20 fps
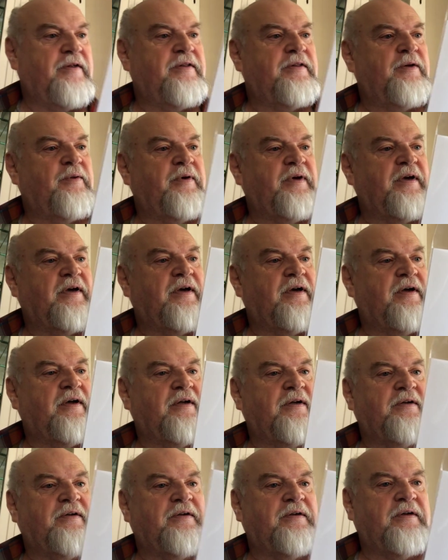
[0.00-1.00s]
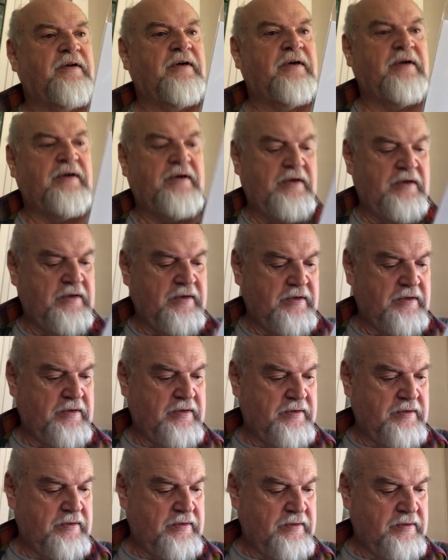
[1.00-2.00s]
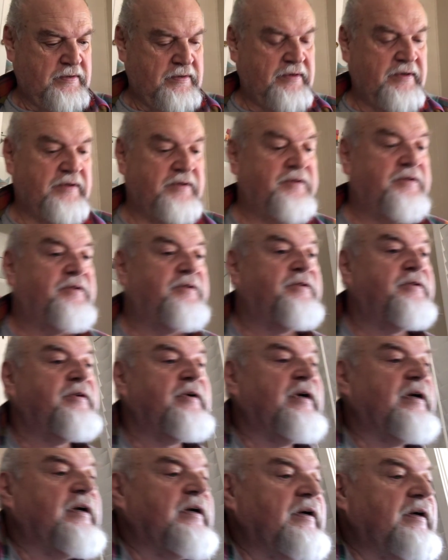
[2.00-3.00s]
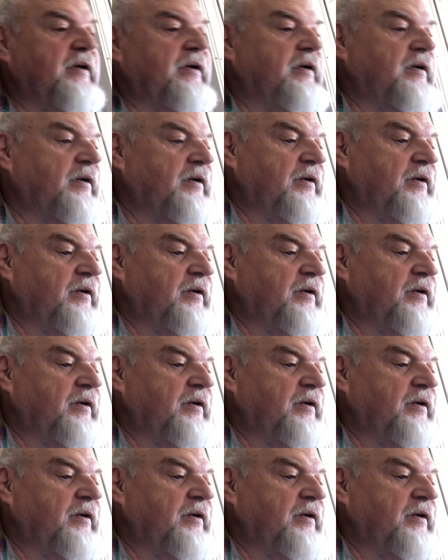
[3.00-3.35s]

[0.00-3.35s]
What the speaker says: Then we got, let's see.